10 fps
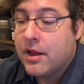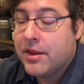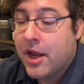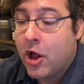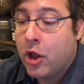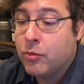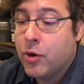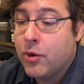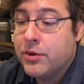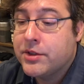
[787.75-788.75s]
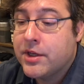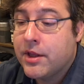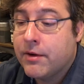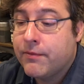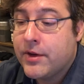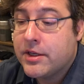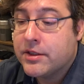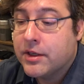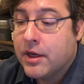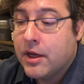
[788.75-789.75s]
they all rose to their
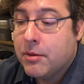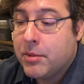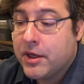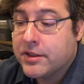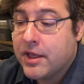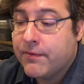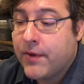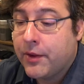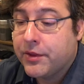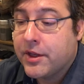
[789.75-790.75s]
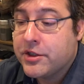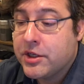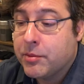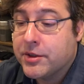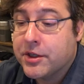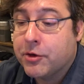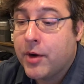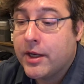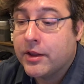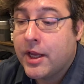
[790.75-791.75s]
feet, because they felt that she was a
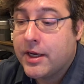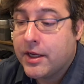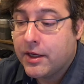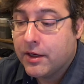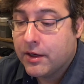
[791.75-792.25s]
great lady.